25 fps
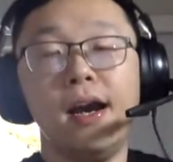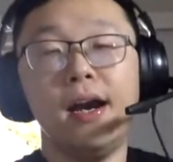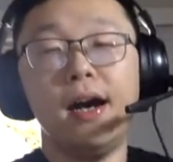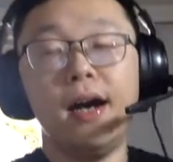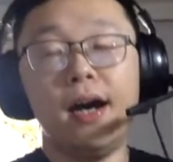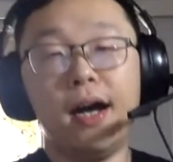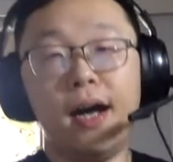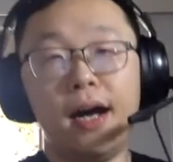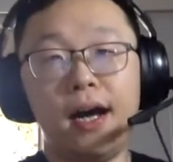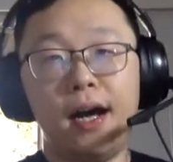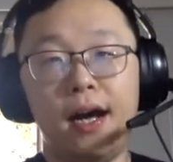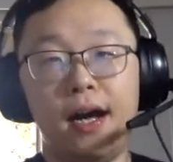
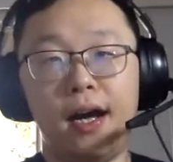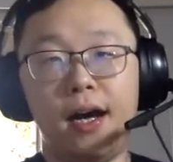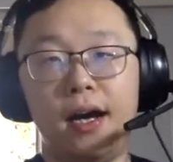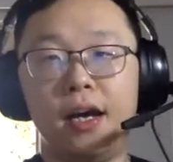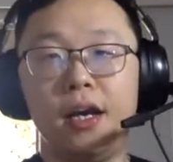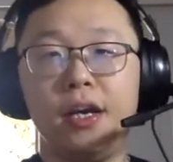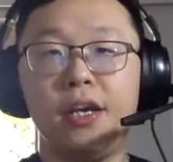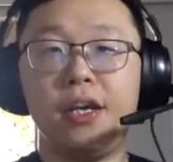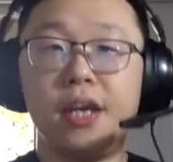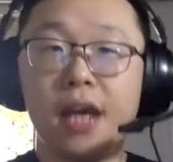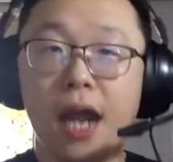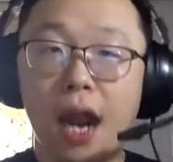
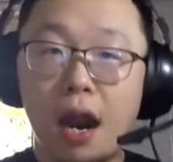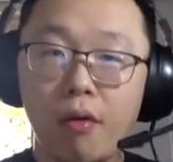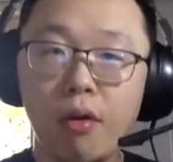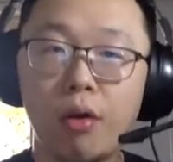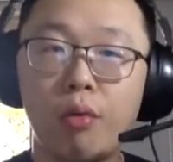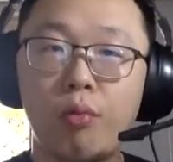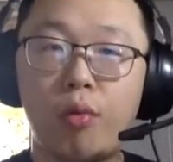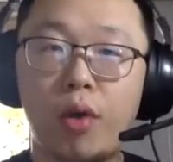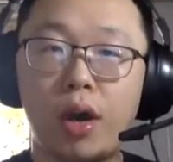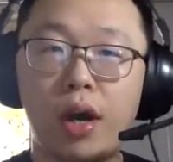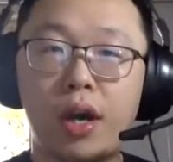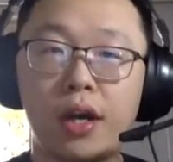in
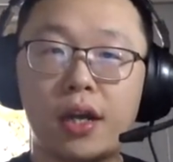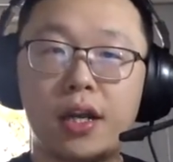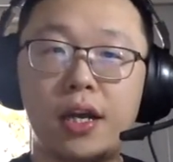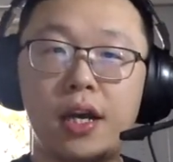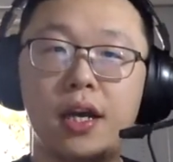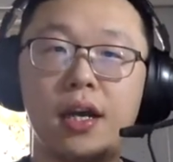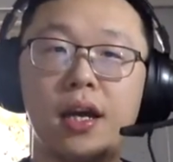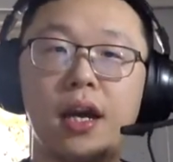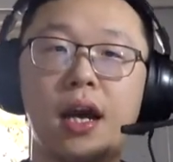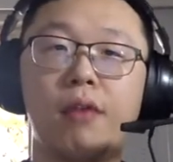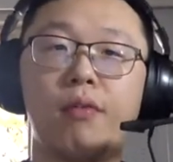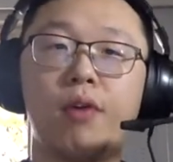our work,
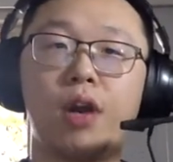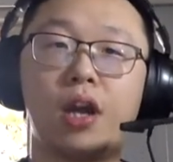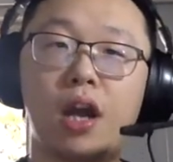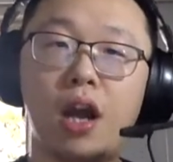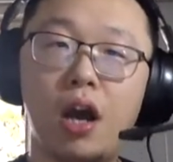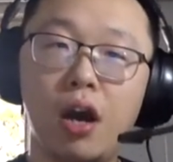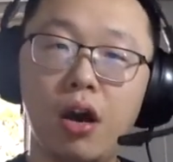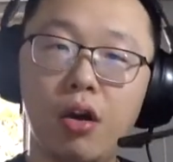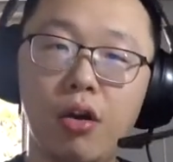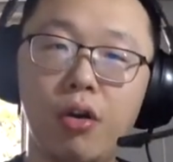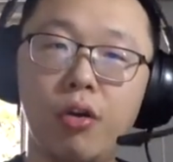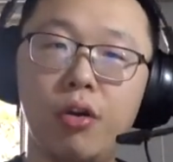our
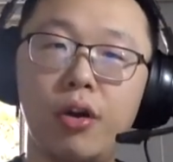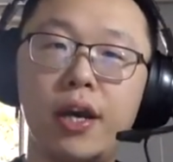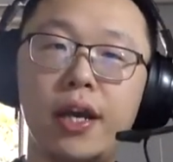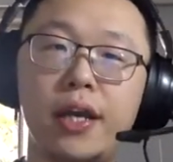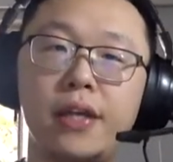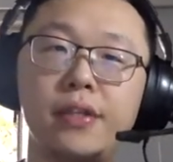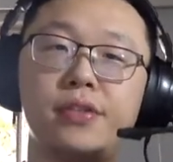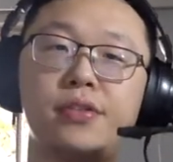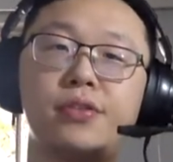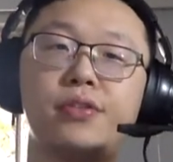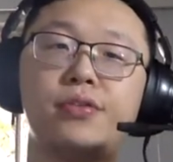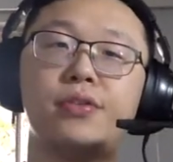goal
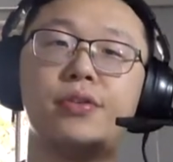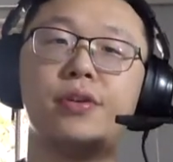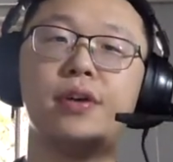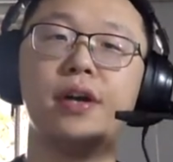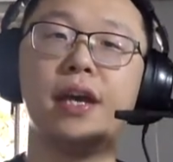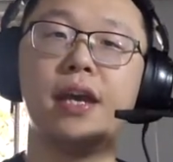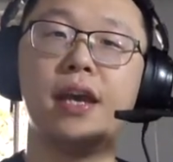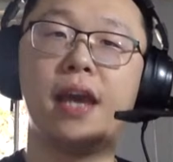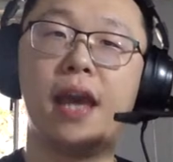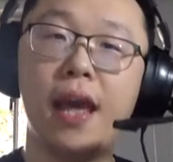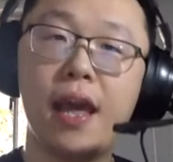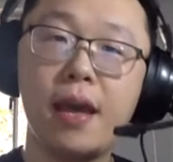is to
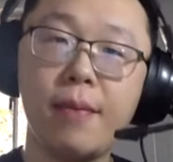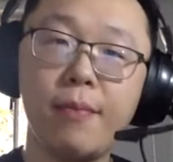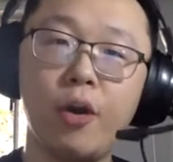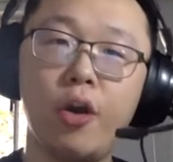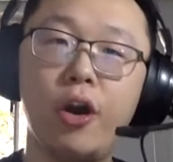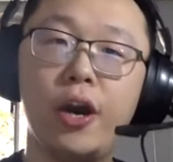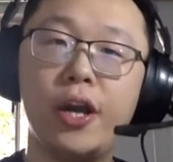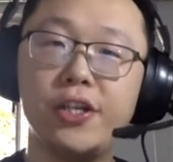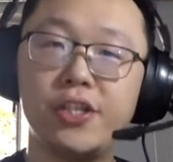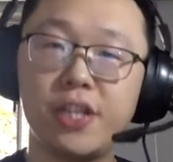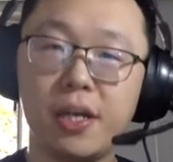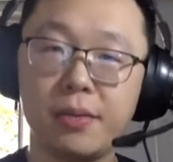enable
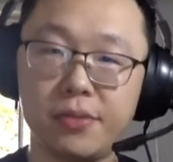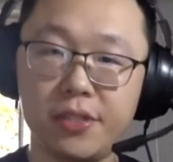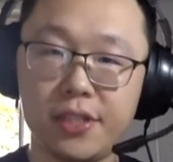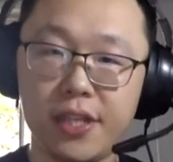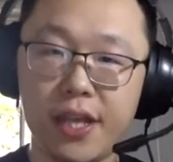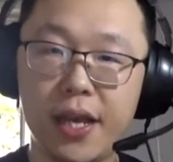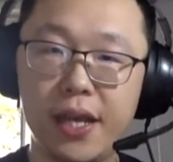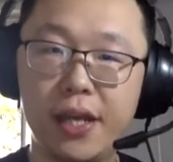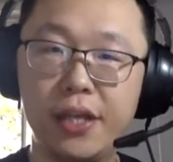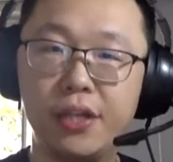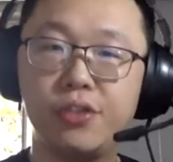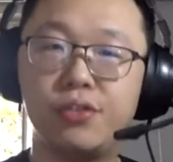
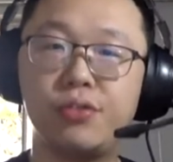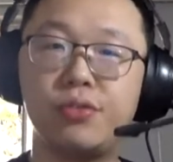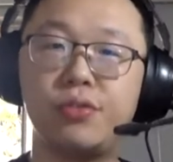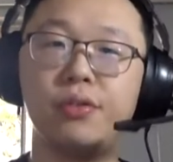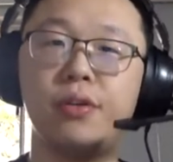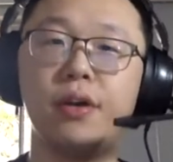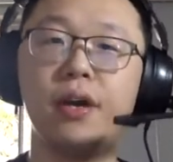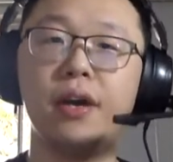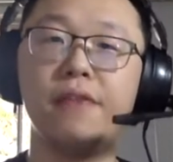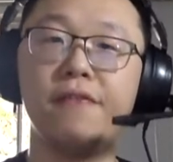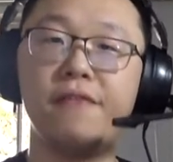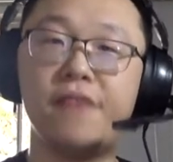HMC
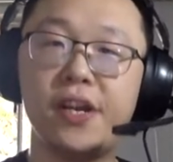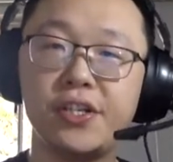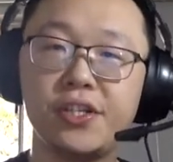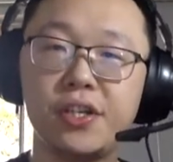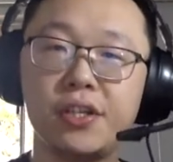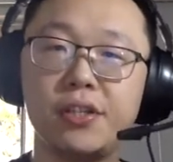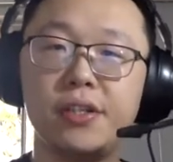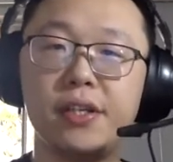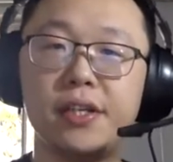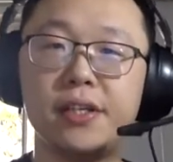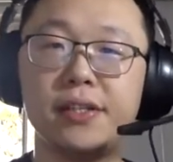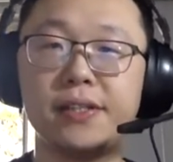to
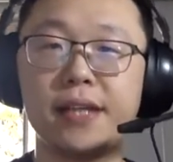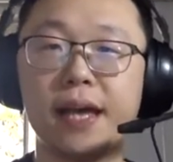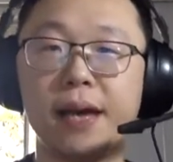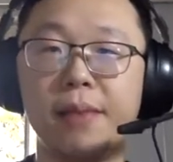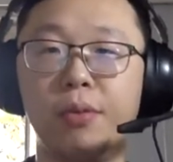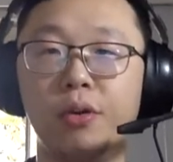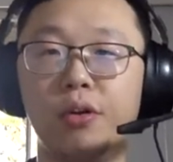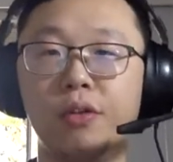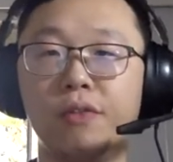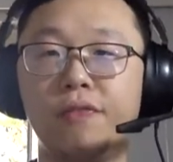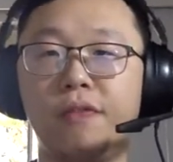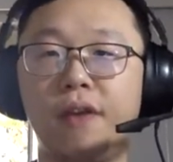efficiently
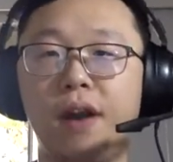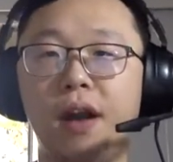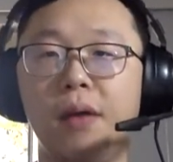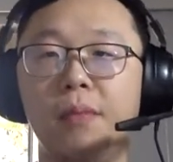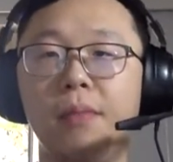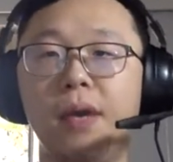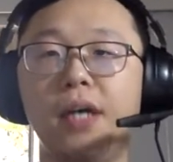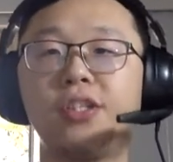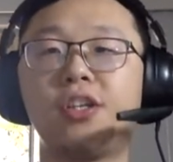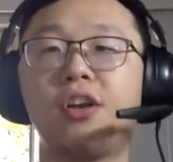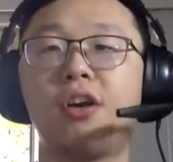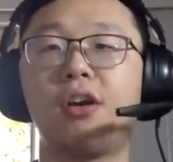sample
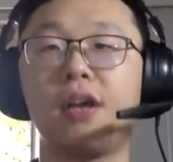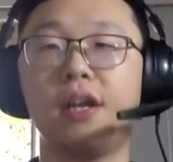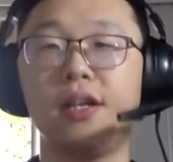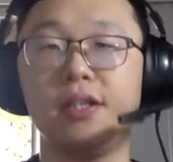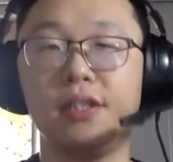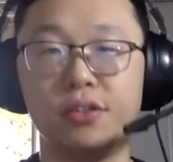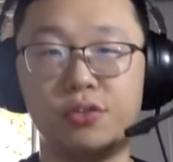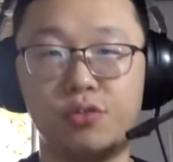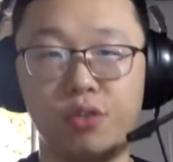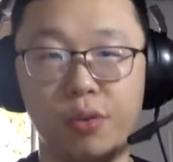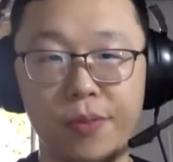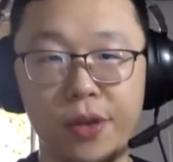from a target
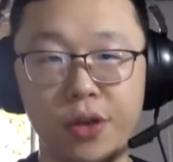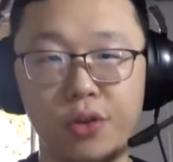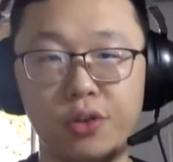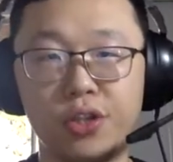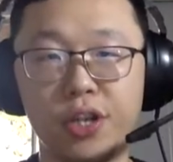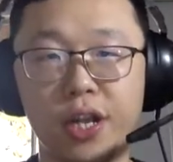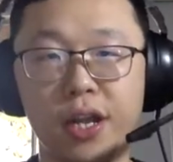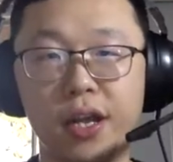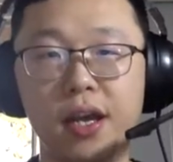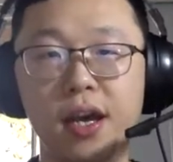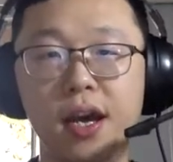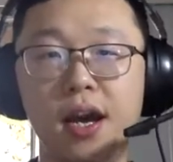
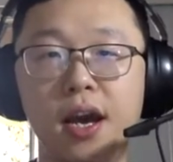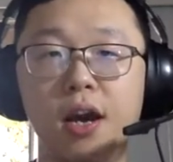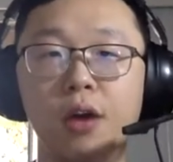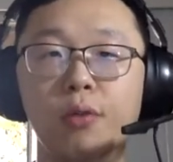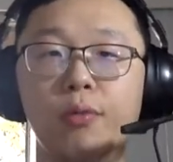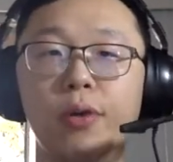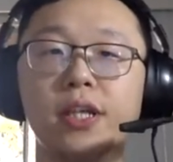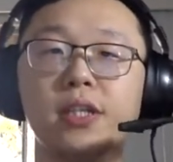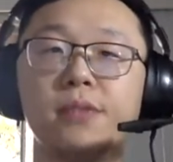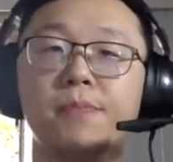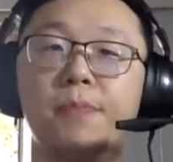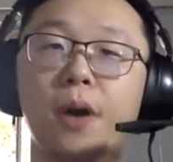distribution
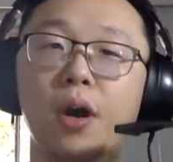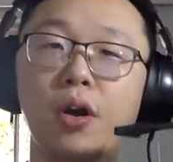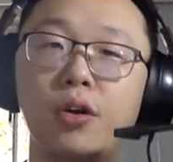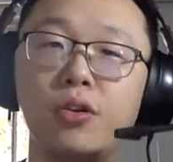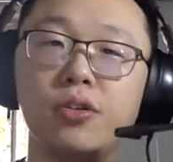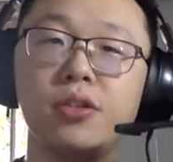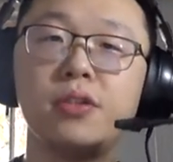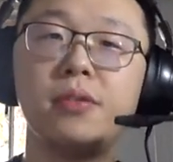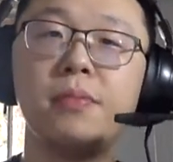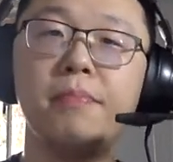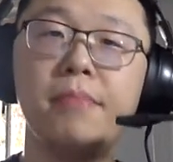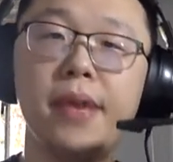with
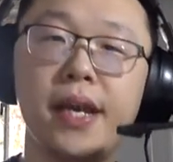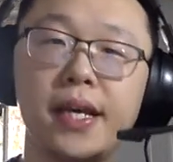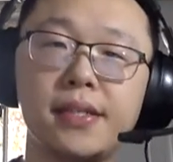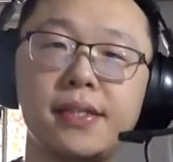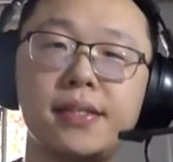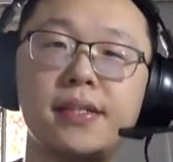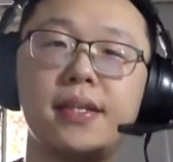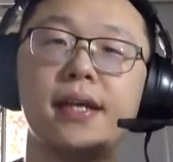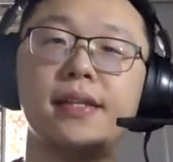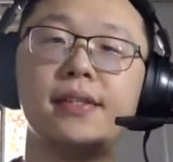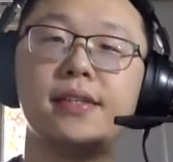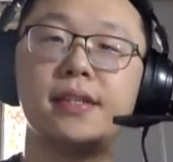both
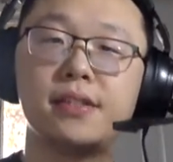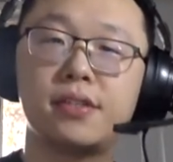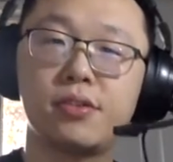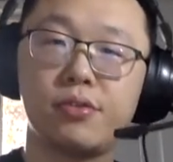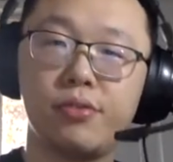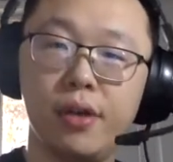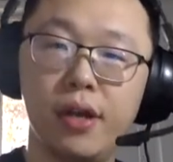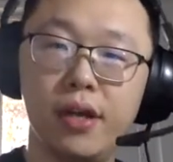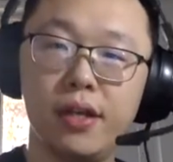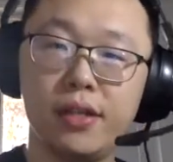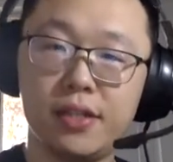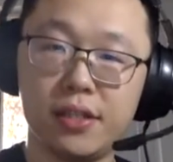mixed and
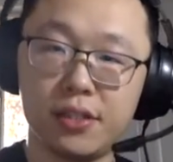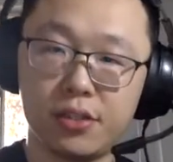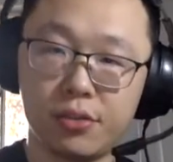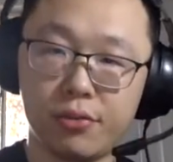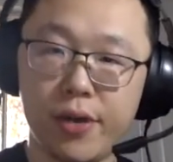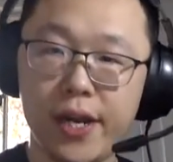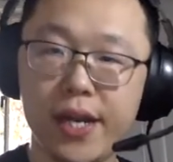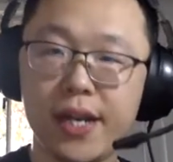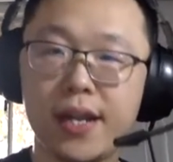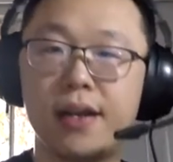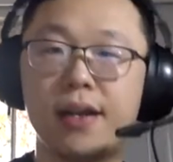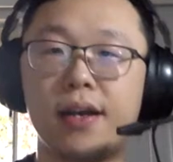
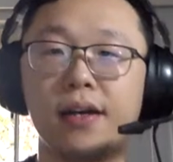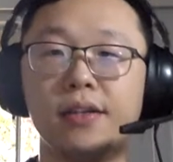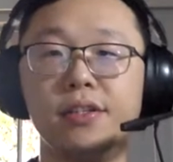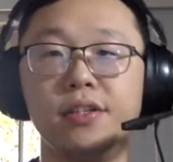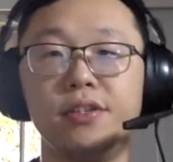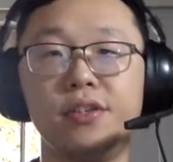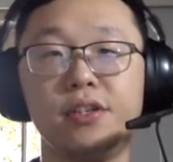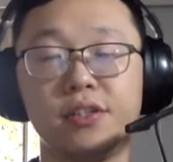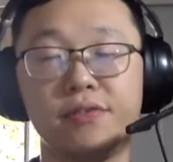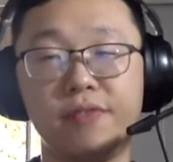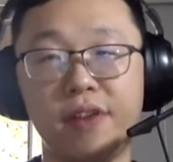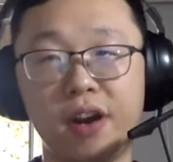discrete and
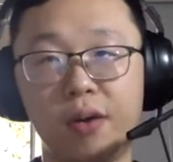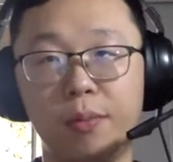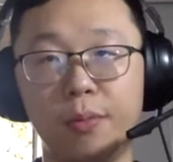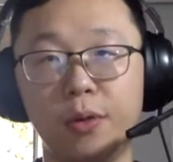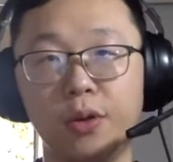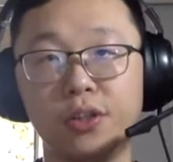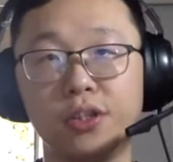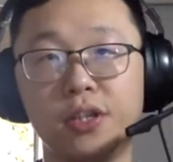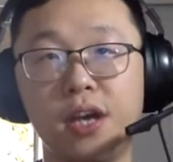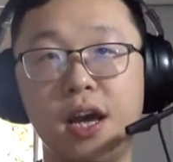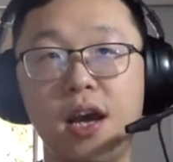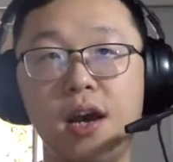continuous
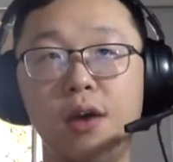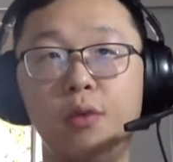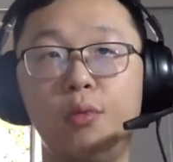variables,